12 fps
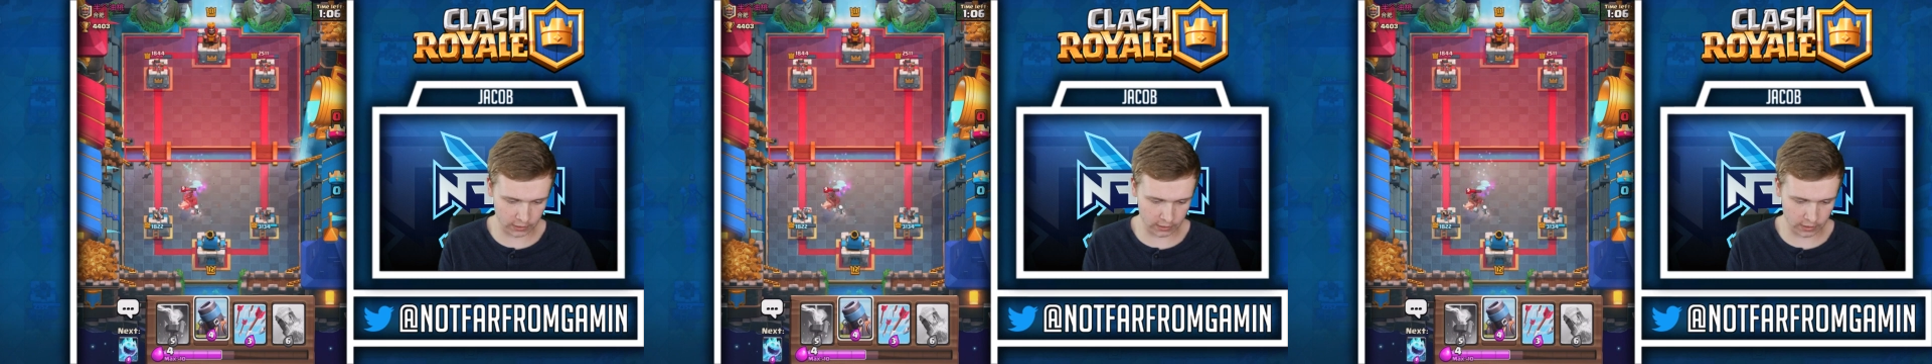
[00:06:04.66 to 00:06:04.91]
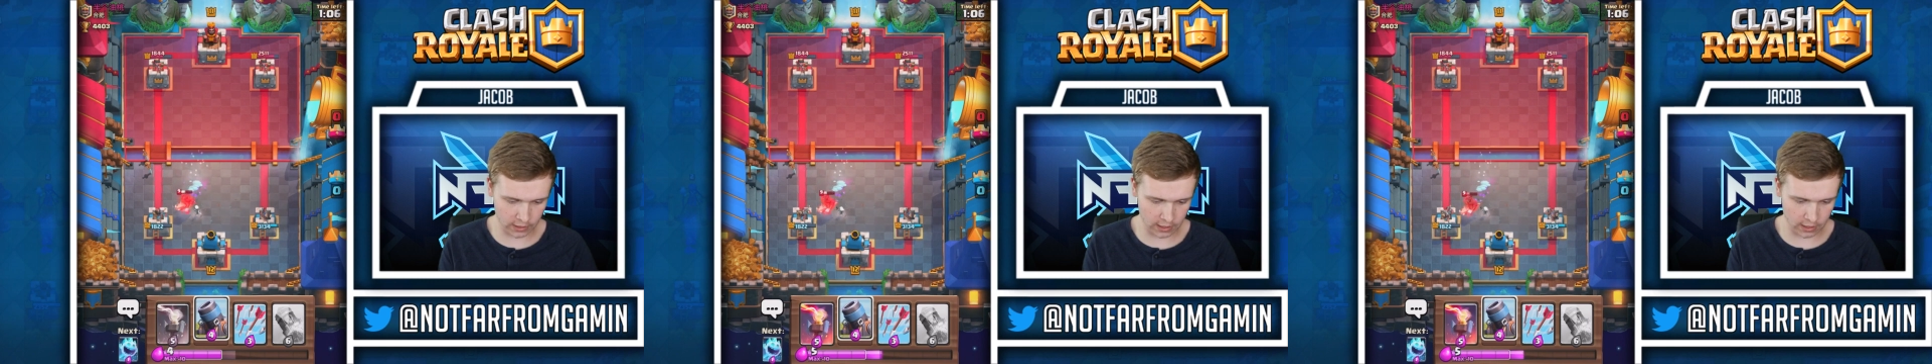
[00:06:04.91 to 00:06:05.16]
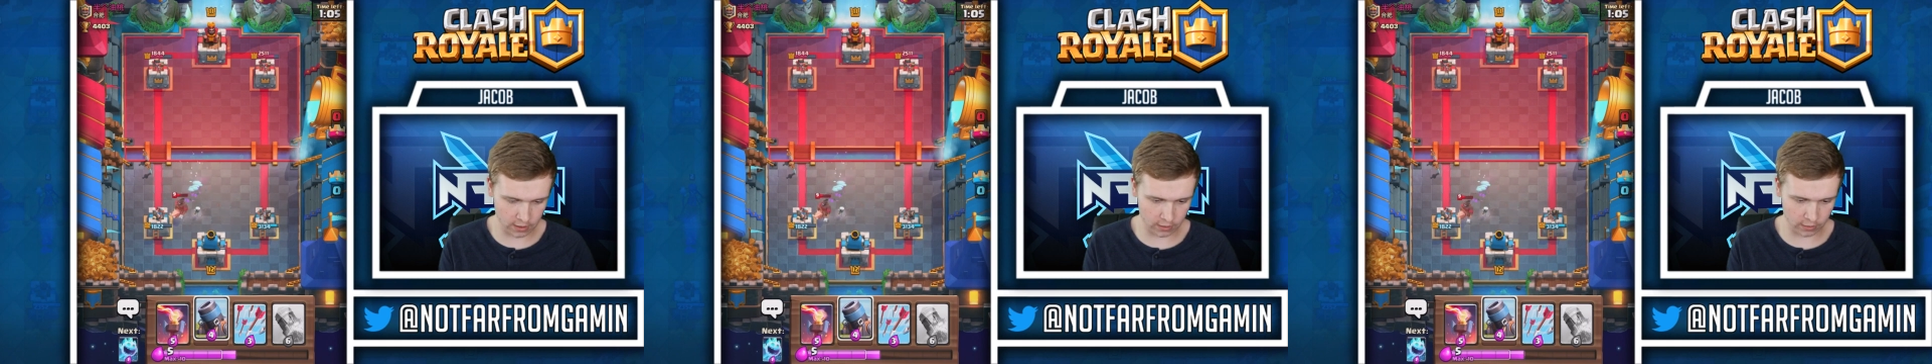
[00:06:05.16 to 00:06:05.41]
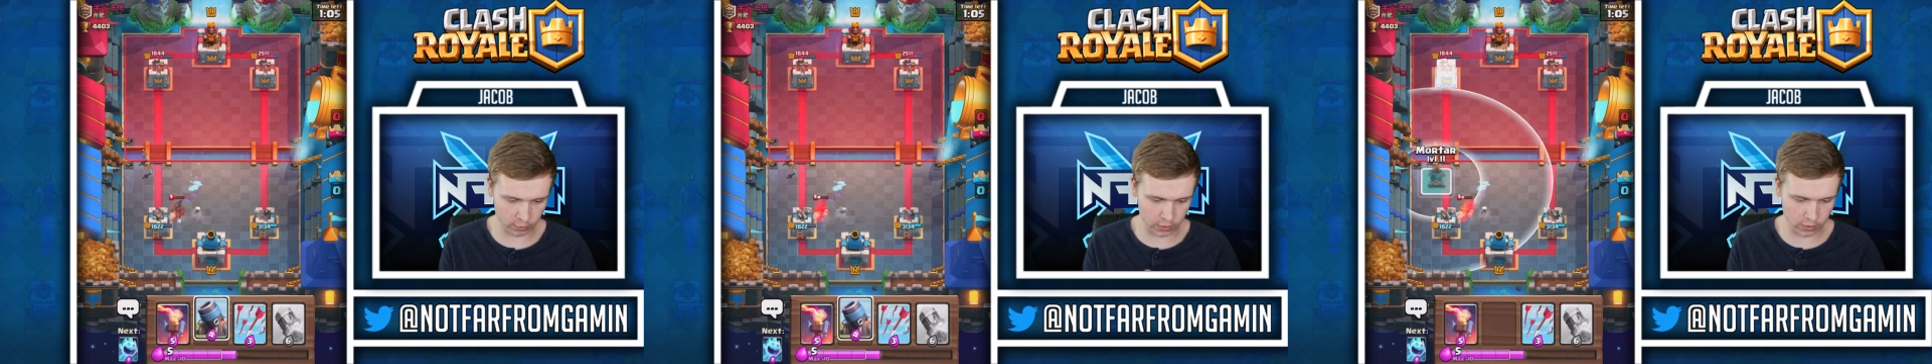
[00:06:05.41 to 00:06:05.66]
Take that
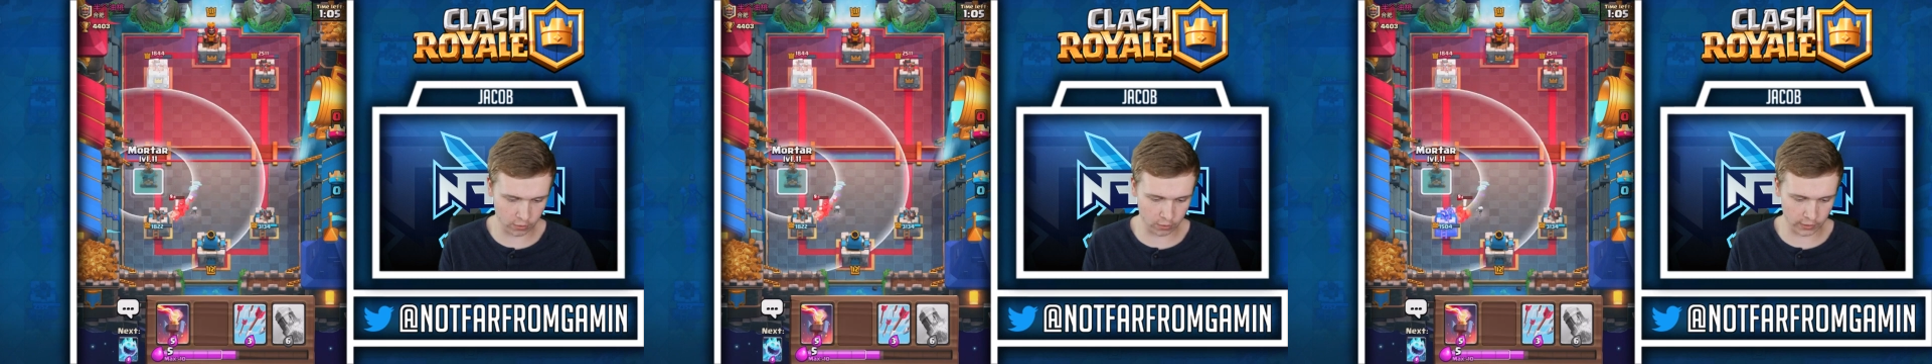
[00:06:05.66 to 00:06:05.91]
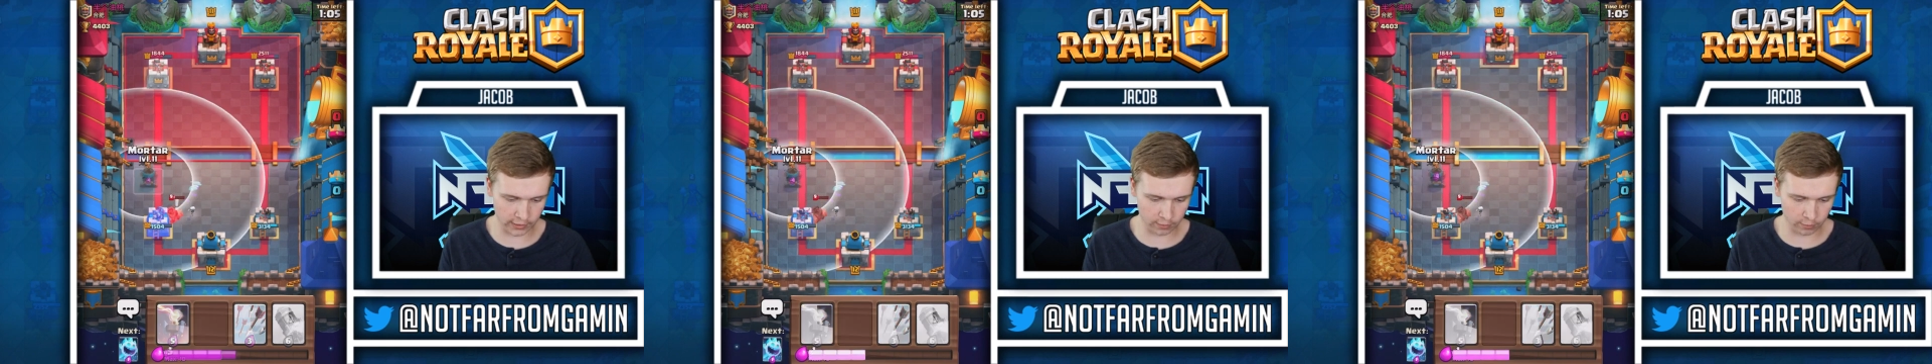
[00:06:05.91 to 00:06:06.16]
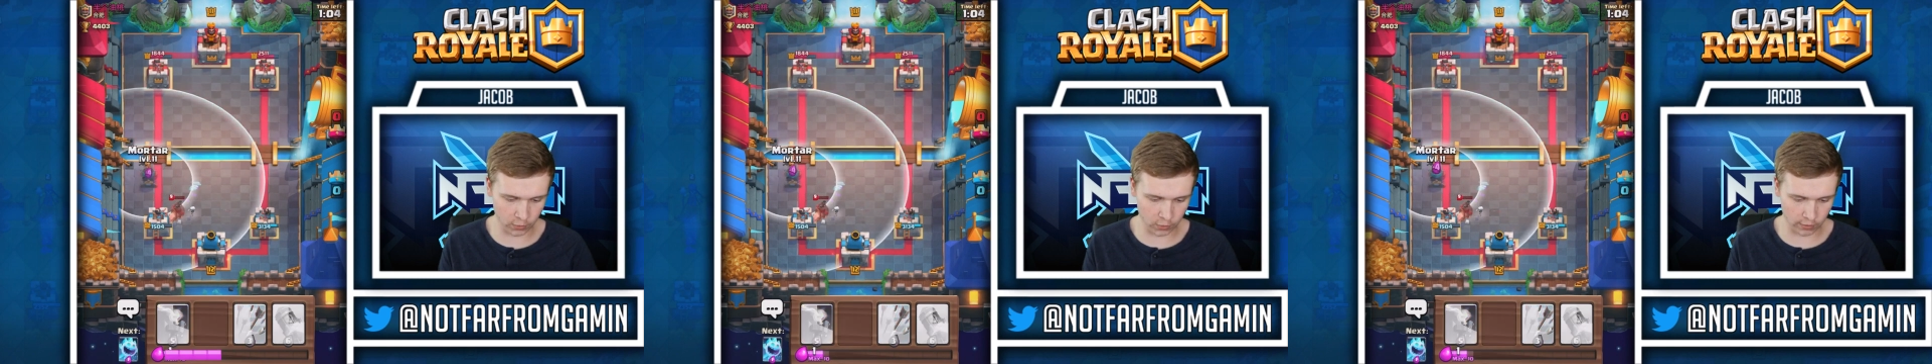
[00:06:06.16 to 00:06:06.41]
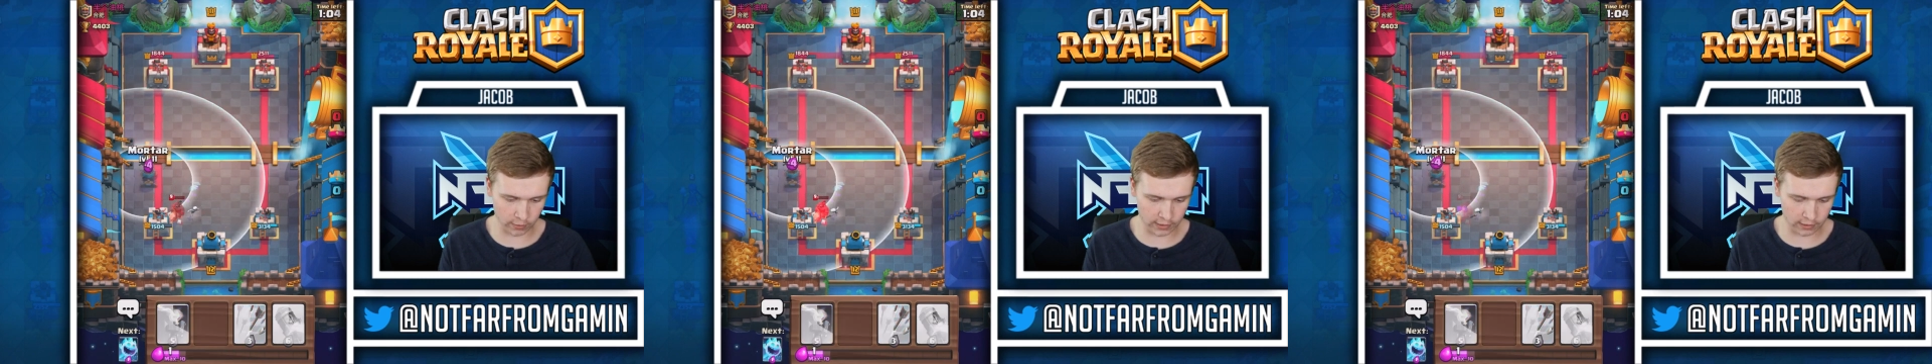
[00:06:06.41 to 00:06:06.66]
out and we'll go like
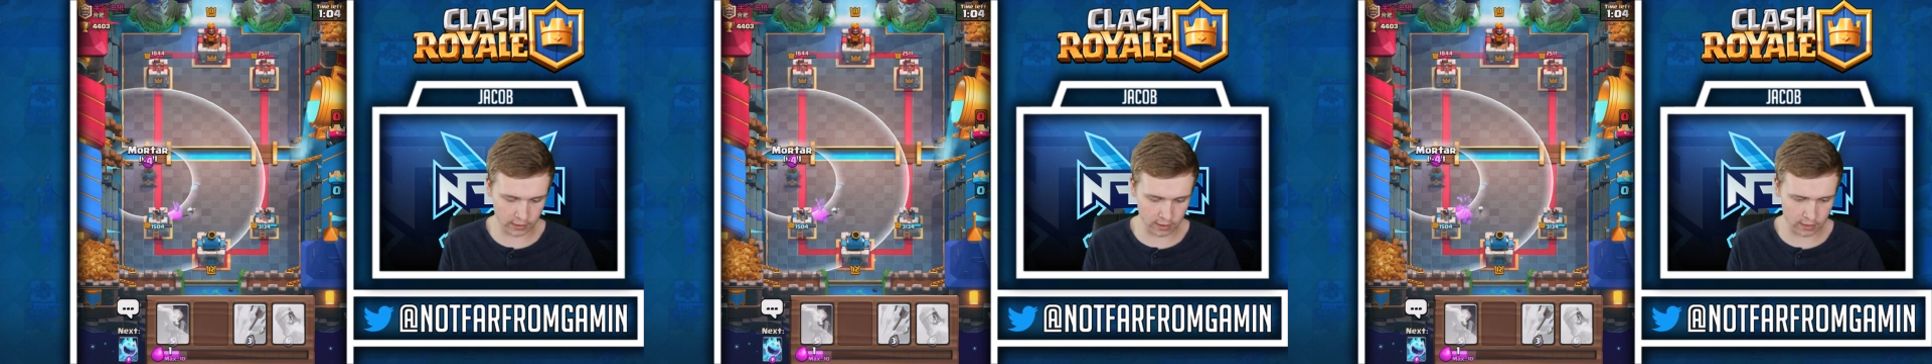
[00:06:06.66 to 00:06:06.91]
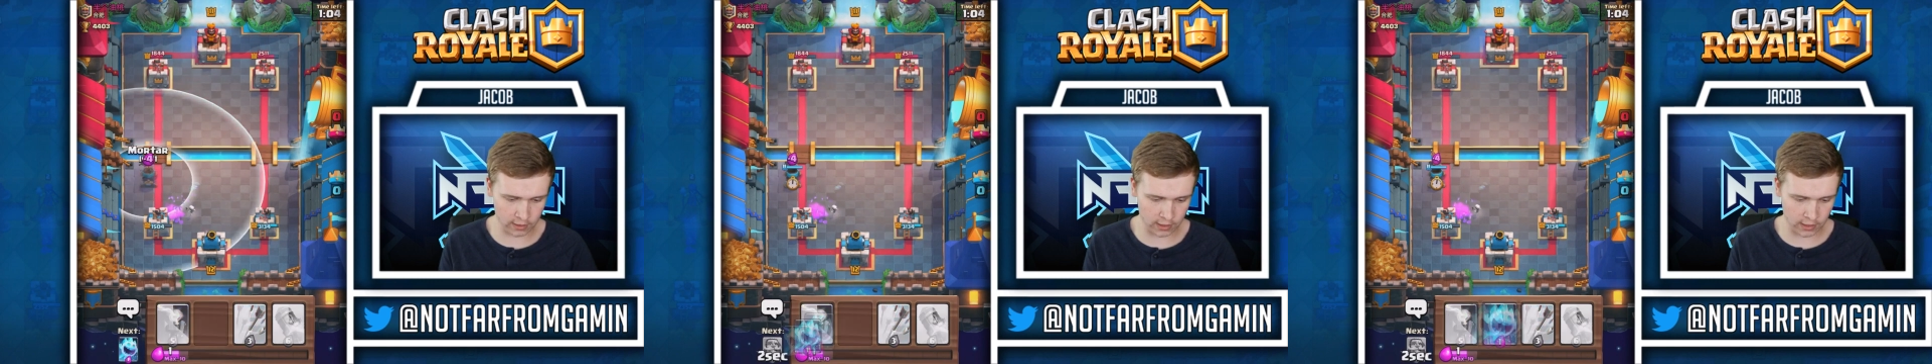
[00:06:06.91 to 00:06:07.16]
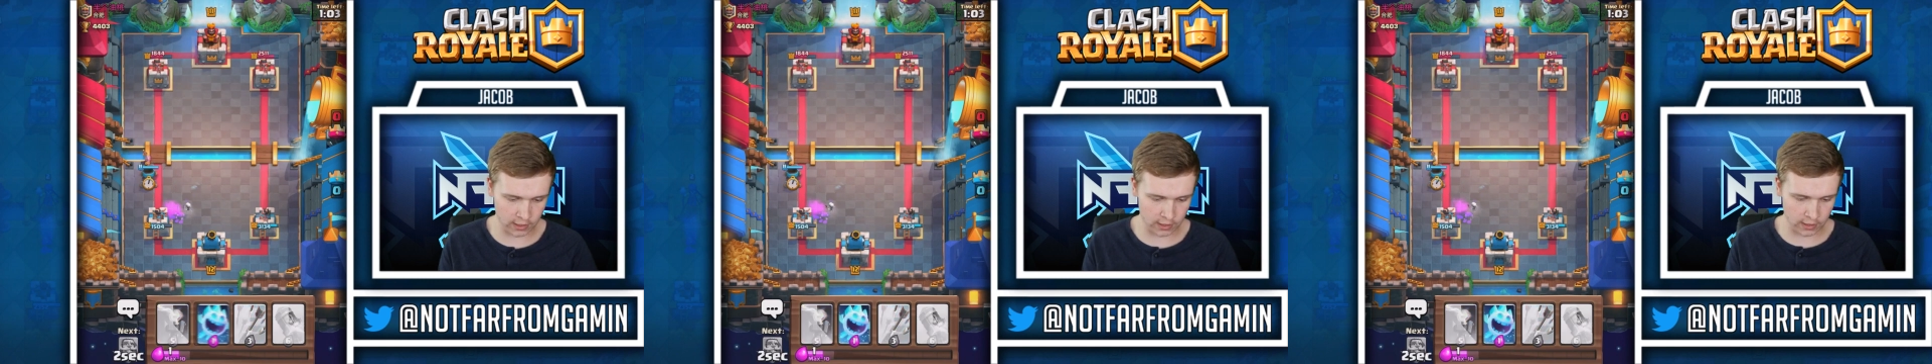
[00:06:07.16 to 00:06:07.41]
Mortar right there.